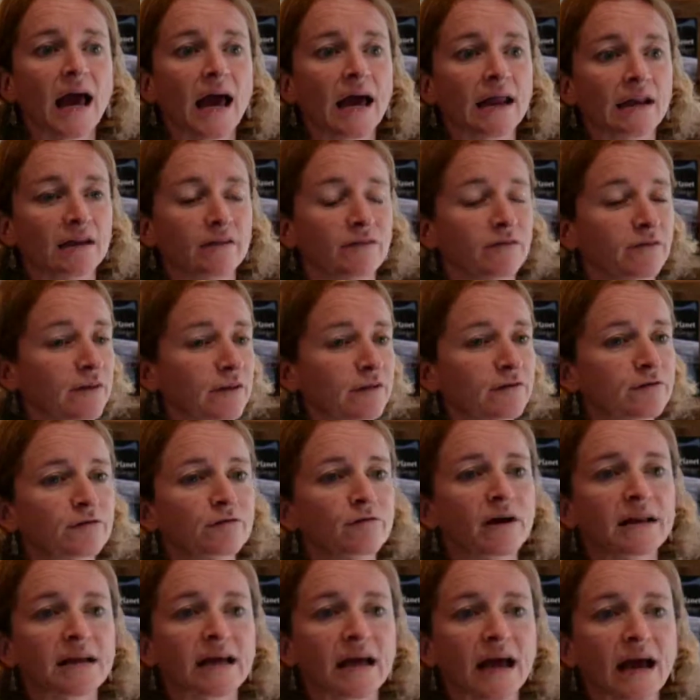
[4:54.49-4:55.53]
and this
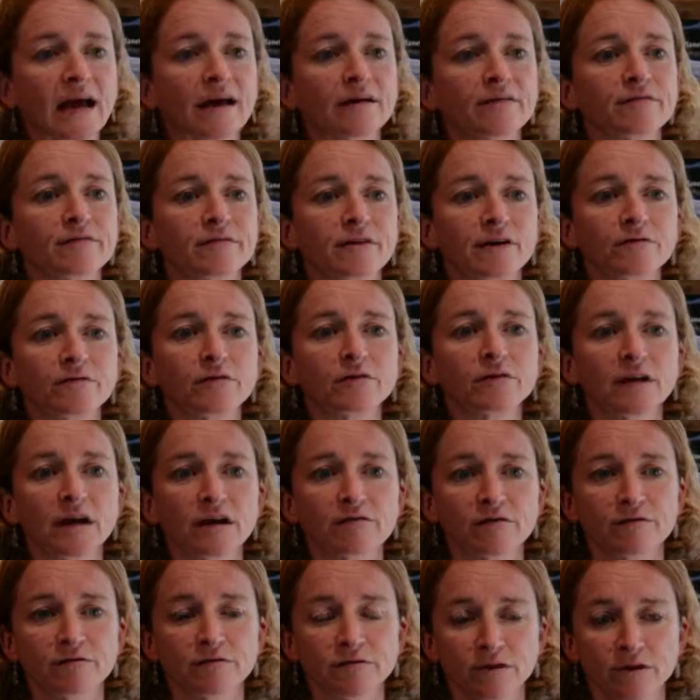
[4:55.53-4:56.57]
already has several
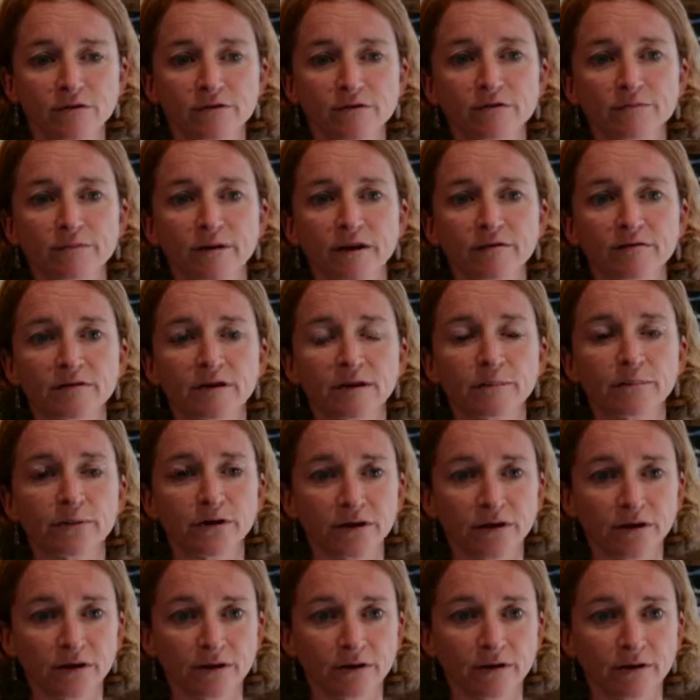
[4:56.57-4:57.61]
days of surface melting per
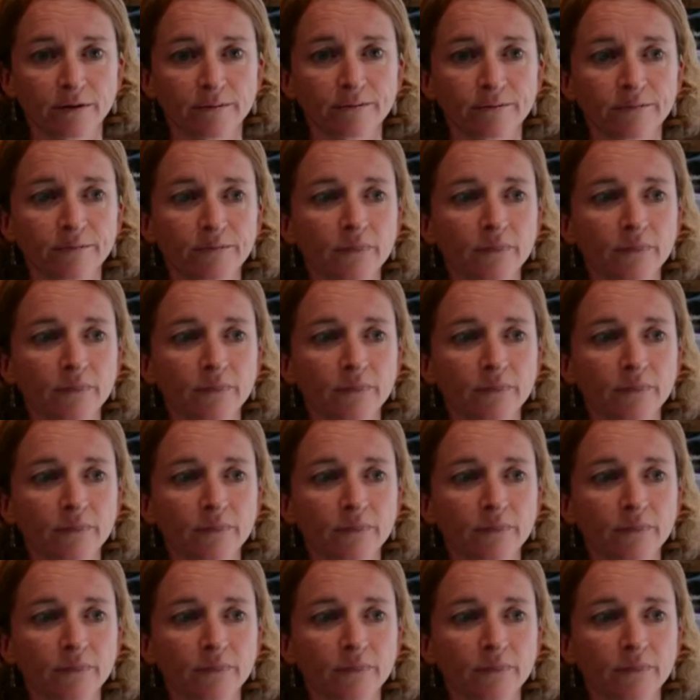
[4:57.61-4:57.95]
year.